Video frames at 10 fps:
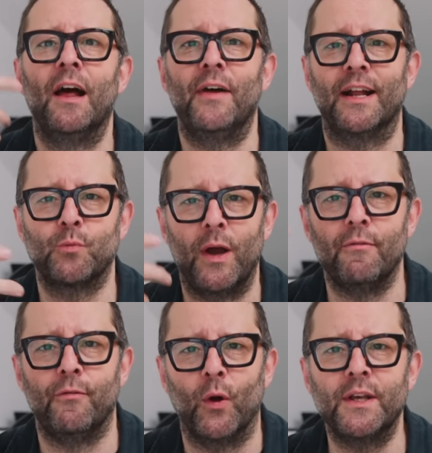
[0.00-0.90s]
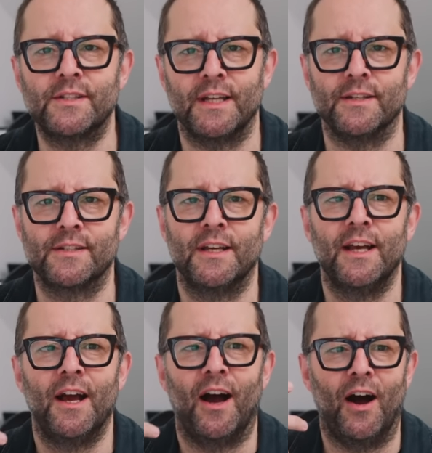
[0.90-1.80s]
That's where voices
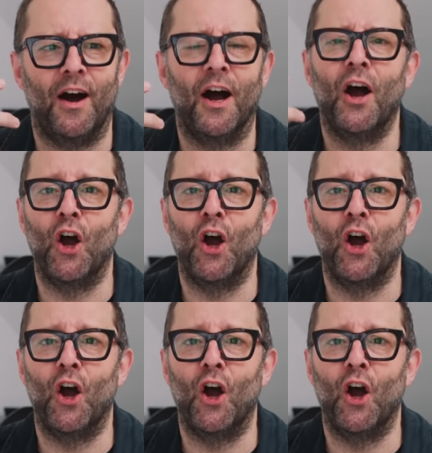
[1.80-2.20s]
are